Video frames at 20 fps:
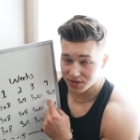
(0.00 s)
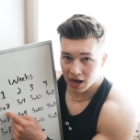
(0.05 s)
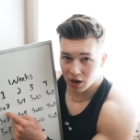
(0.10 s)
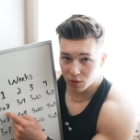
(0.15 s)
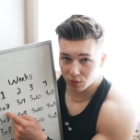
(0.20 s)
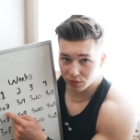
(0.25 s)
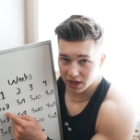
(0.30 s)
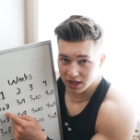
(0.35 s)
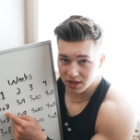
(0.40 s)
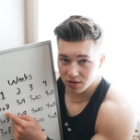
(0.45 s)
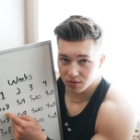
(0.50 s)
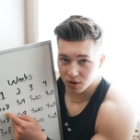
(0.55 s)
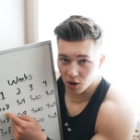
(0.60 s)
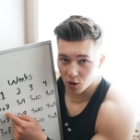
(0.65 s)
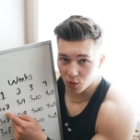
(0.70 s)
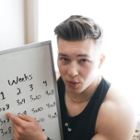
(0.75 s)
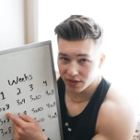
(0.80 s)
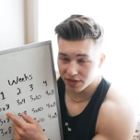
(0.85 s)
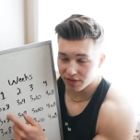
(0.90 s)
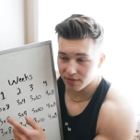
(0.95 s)
Now, can you
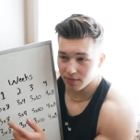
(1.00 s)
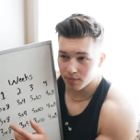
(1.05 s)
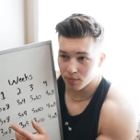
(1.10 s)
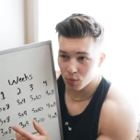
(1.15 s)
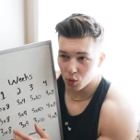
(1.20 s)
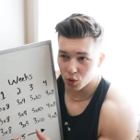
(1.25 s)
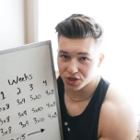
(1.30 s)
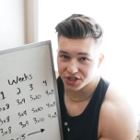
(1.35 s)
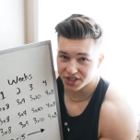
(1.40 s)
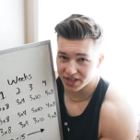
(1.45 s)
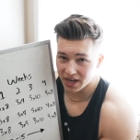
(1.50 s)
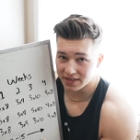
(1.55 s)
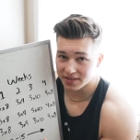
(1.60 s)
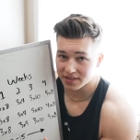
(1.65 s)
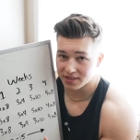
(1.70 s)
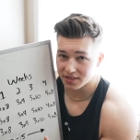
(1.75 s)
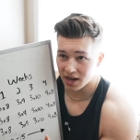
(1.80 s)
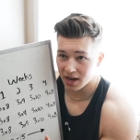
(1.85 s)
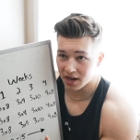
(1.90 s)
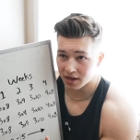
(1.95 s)
go with more
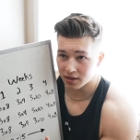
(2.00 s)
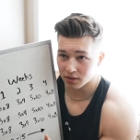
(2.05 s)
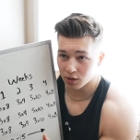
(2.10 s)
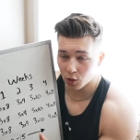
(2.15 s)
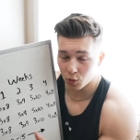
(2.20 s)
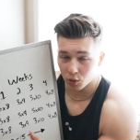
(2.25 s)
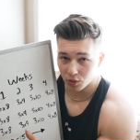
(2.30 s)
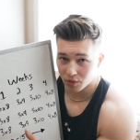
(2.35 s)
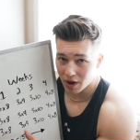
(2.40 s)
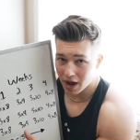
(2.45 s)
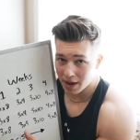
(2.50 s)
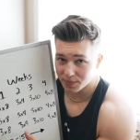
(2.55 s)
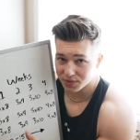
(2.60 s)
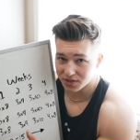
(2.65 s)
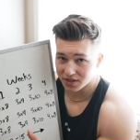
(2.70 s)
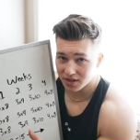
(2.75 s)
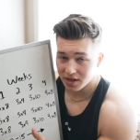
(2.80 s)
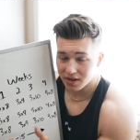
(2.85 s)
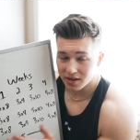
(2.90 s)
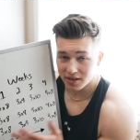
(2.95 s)
sets and lower
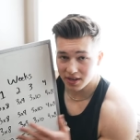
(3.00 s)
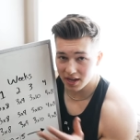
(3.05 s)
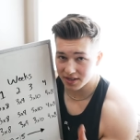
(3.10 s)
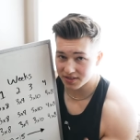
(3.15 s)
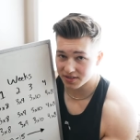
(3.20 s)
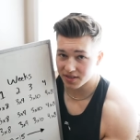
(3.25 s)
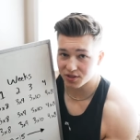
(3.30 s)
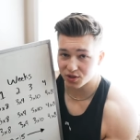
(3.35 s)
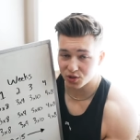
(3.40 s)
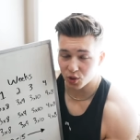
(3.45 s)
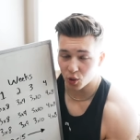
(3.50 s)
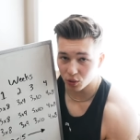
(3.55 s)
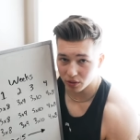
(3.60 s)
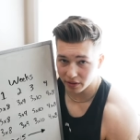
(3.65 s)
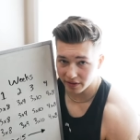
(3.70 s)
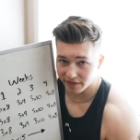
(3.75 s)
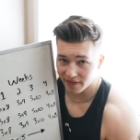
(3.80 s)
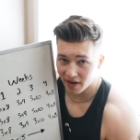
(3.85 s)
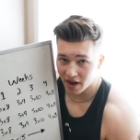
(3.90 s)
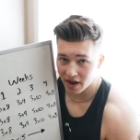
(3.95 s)
reps? Yes, that's
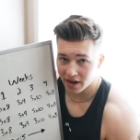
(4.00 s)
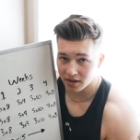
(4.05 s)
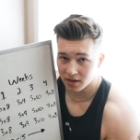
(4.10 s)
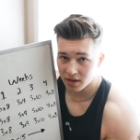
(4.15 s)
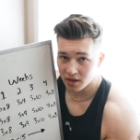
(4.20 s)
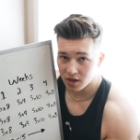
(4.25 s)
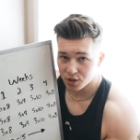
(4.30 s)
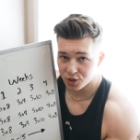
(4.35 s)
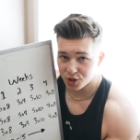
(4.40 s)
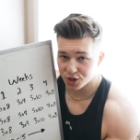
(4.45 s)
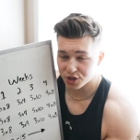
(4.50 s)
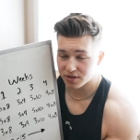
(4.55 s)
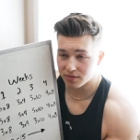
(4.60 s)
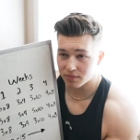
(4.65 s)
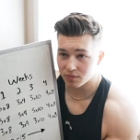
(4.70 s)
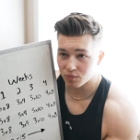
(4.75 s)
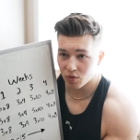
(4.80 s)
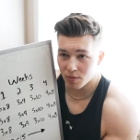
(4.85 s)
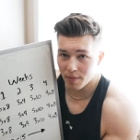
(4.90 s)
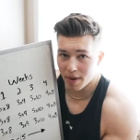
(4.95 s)
totally fine. Just
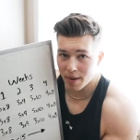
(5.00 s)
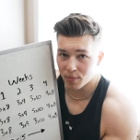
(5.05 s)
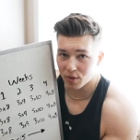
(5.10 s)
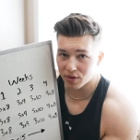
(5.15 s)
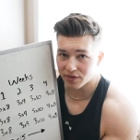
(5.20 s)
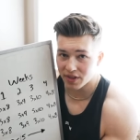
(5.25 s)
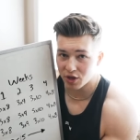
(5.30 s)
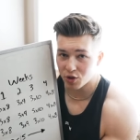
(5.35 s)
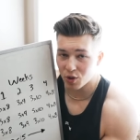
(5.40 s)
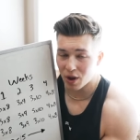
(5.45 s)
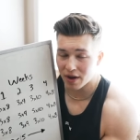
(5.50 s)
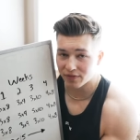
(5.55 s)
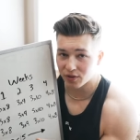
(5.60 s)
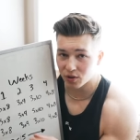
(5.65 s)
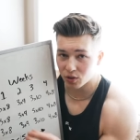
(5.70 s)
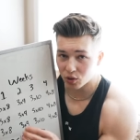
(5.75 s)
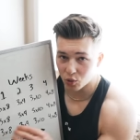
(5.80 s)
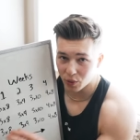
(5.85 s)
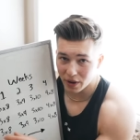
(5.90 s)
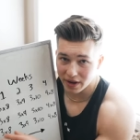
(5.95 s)
remember that you have
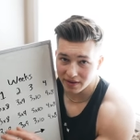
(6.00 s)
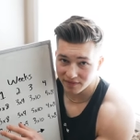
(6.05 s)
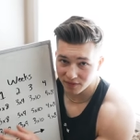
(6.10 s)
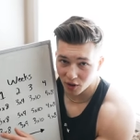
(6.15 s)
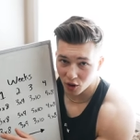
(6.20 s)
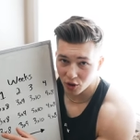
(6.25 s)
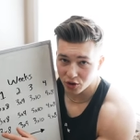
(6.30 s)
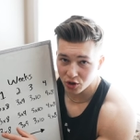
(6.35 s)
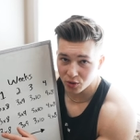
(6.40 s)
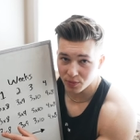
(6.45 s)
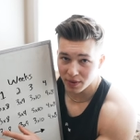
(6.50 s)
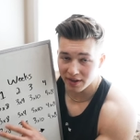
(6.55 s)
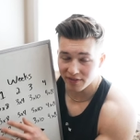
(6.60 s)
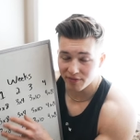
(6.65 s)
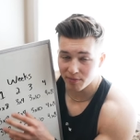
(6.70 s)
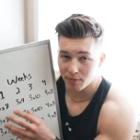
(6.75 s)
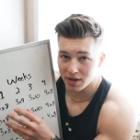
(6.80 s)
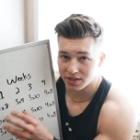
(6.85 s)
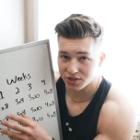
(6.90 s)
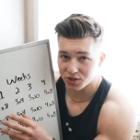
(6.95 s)
to equate volume
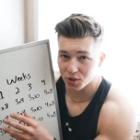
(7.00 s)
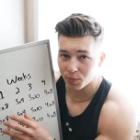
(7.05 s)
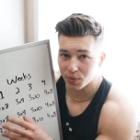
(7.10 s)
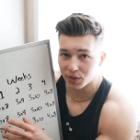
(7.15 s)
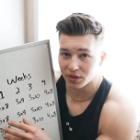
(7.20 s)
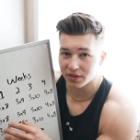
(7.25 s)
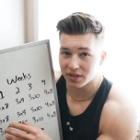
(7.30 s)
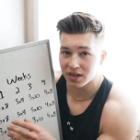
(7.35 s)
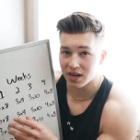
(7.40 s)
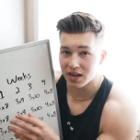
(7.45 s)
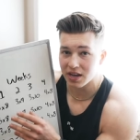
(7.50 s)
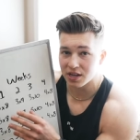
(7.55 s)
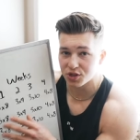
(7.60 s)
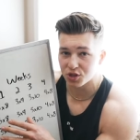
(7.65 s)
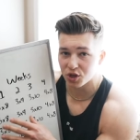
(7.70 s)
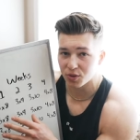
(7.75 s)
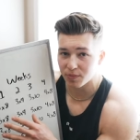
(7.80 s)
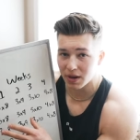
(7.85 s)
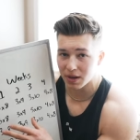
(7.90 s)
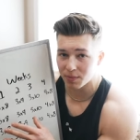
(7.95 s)
if muscle building
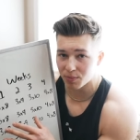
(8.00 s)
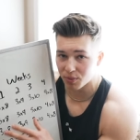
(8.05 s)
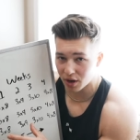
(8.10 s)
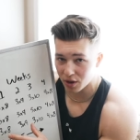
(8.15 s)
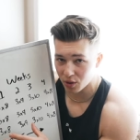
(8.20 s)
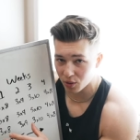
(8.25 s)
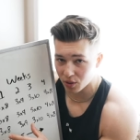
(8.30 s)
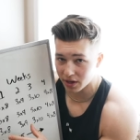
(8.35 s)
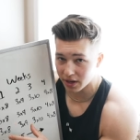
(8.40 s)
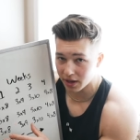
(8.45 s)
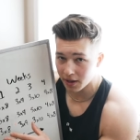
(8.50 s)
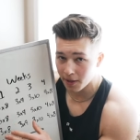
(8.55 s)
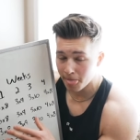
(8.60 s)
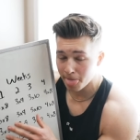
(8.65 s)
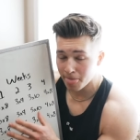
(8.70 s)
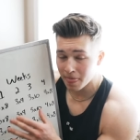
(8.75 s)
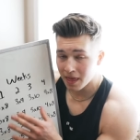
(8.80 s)
is your main priority.